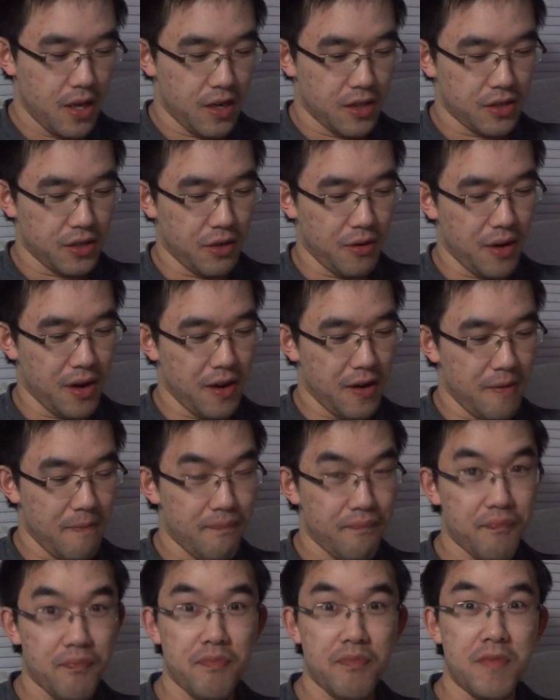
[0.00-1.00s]
So,
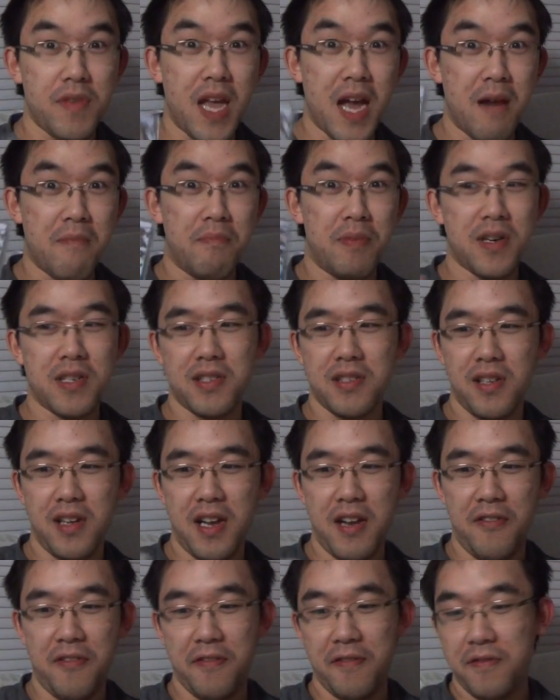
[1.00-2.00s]
uh, yeah, Bug's
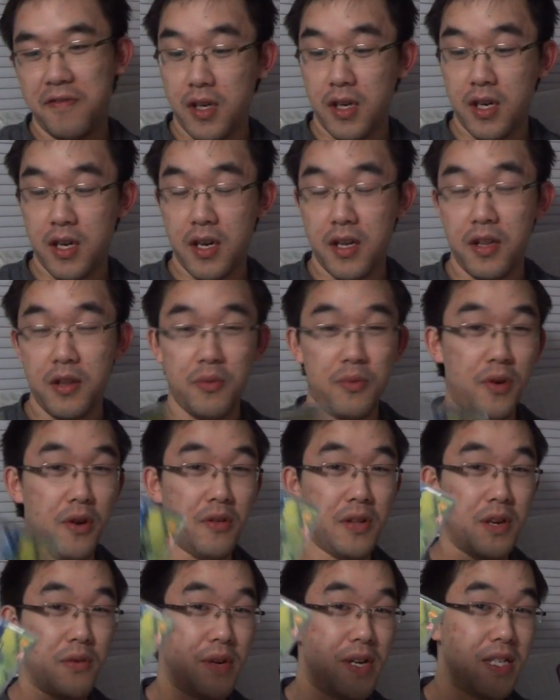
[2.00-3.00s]
Life uh, the
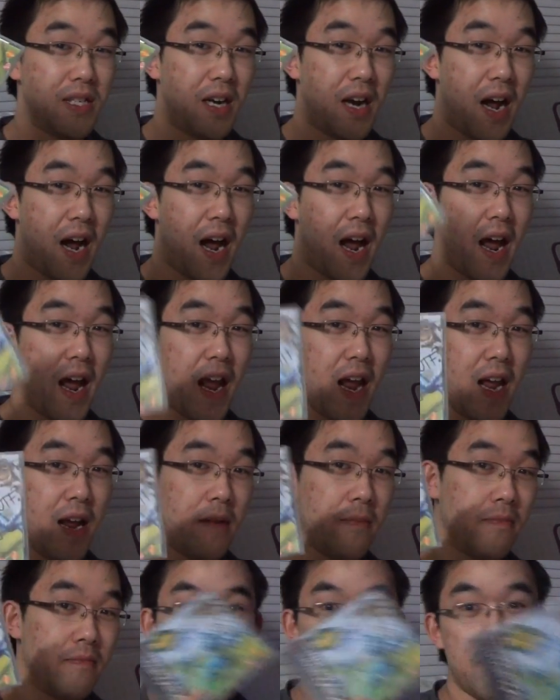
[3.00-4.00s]
only reason
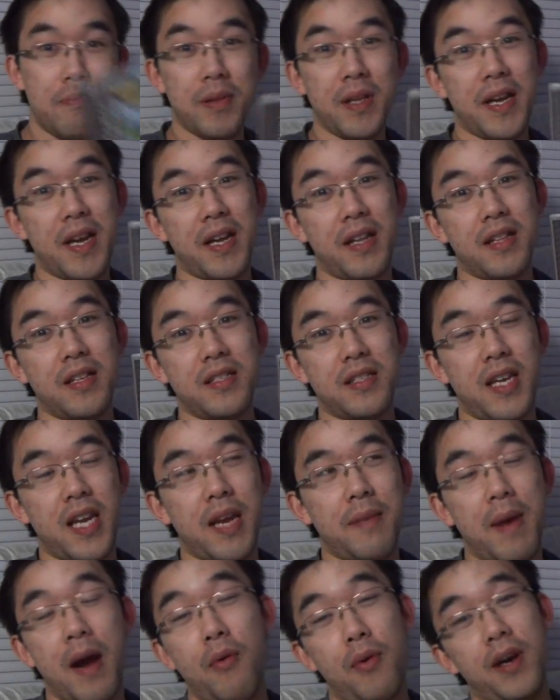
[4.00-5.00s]
I am playing this
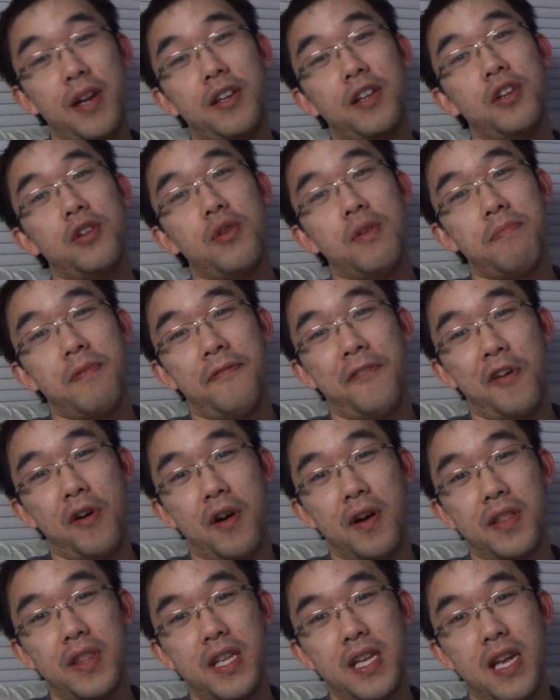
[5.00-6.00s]
game, I wanted to do it
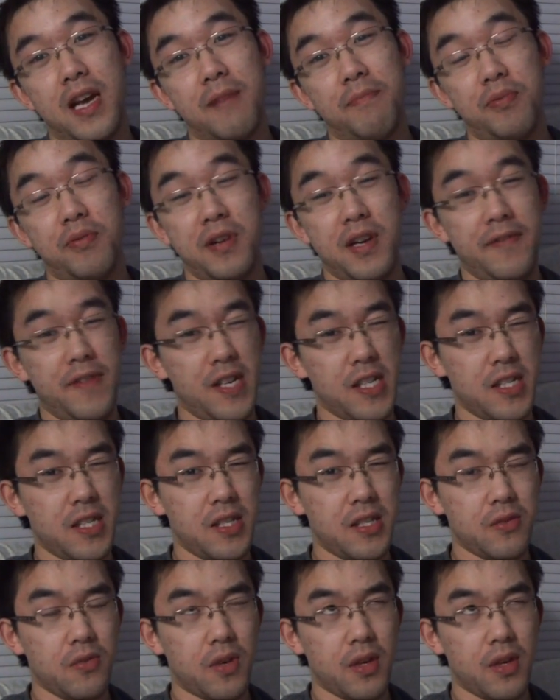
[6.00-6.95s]
before on the uh, previous,